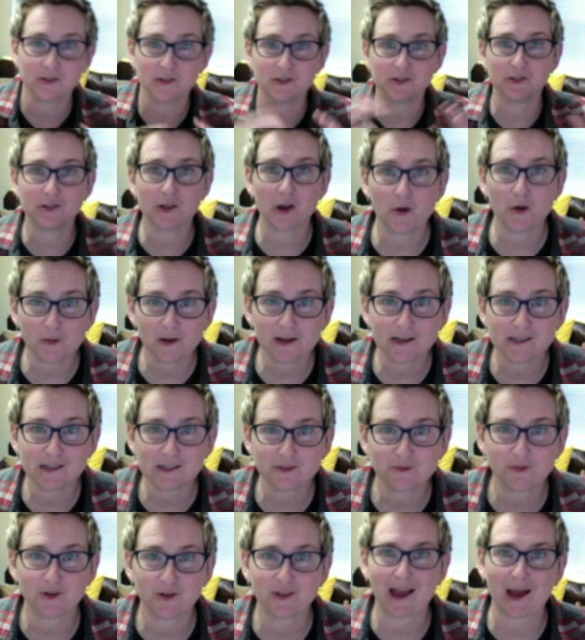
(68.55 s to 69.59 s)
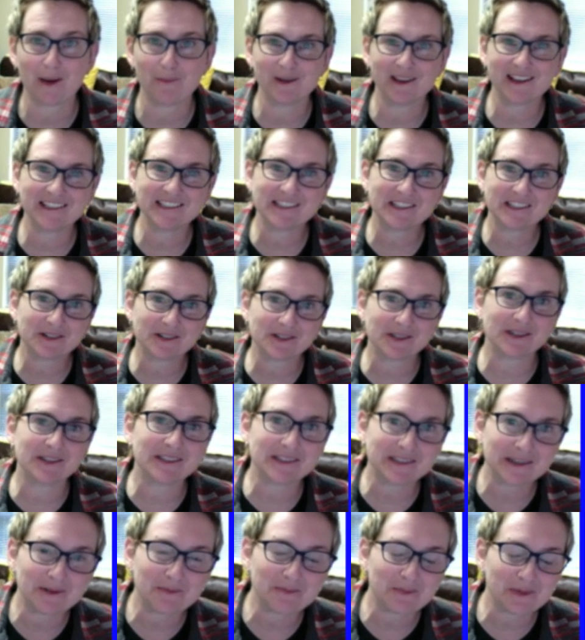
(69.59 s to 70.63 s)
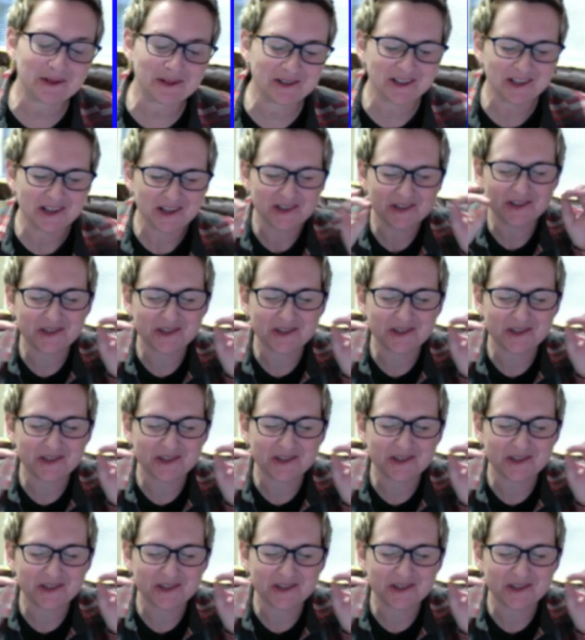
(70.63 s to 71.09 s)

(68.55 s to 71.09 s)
There's no reason for that because there's a simple,